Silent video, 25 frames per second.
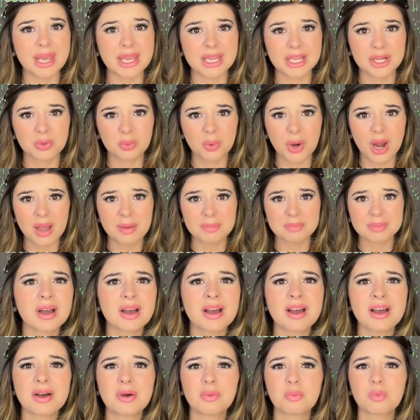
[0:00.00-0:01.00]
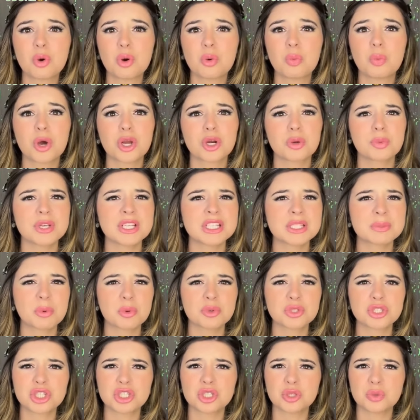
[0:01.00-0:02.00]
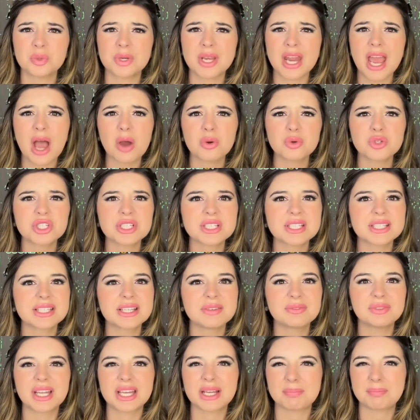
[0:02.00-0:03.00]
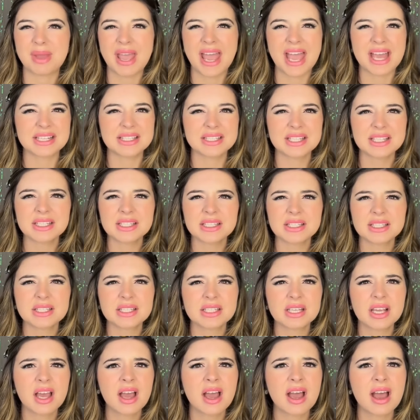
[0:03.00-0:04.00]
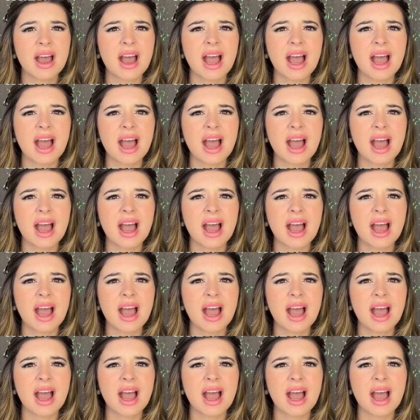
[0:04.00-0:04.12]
Bankrupt? Well, what are we supposed to do now? Just live like peasants?